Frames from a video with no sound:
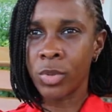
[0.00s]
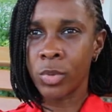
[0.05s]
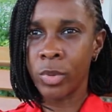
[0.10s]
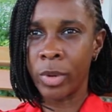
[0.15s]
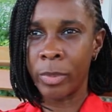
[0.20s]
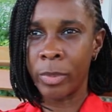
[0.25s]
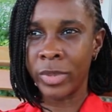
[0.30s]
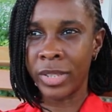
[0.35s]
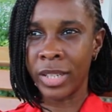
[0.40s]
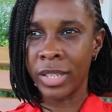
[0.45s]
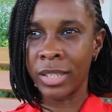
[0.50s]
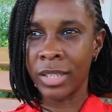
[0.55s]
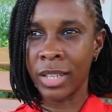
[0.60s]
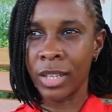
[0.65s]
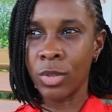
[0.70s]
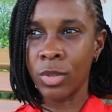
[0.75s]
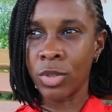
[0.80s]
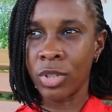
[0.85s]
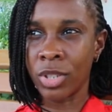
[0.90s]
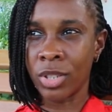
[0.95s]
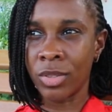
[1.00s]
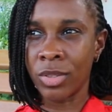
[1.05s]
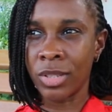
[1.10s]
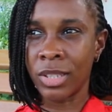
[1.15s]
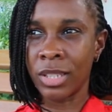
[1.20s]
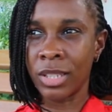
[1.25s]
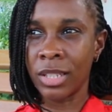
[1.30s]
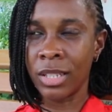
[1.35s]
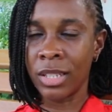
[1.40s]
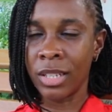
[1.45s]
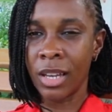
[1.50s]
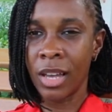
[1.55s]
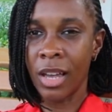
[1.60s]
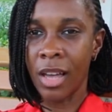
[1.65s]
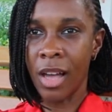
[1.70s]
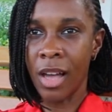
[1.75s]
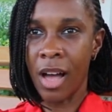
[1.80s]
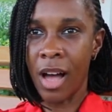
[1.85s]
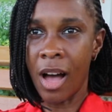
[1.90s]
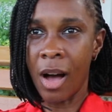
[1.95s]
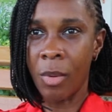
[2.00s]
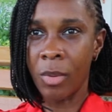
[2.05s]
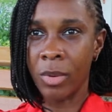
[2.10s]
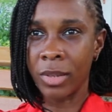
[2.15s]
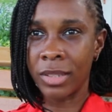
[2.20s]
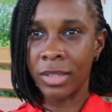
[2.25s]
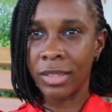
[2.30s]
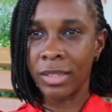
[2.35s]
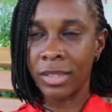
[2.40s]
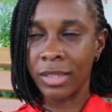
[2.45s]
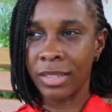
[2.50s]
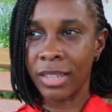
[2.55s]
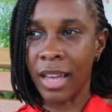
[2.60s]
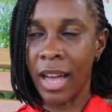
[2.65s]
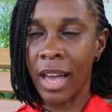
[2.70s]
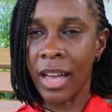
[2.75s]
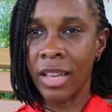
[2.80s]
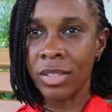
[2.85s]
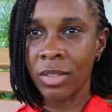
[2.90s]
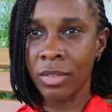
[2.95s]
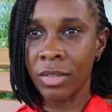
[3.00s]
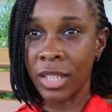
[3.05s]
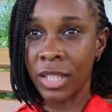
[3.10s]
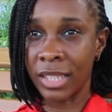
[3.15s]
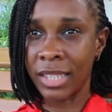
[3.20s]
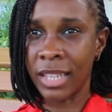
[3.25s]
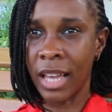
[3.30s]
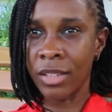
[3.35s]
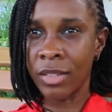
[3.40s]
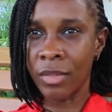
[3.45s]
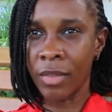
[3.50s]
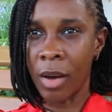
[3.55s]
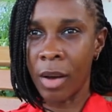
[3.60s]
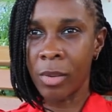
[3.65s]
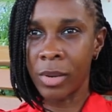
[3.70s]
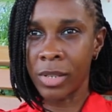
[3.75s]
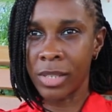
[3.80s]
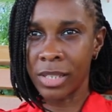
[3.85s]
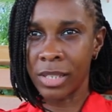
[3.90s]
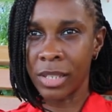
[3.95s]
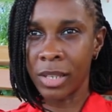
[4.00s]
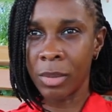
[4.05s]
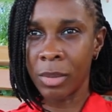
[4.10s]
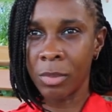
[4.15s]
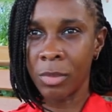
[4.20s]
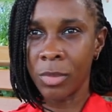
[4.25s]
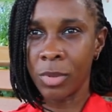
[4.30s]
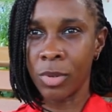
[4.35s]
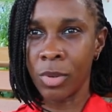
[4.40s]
to represent St. Lucia to see our size of the size of our team,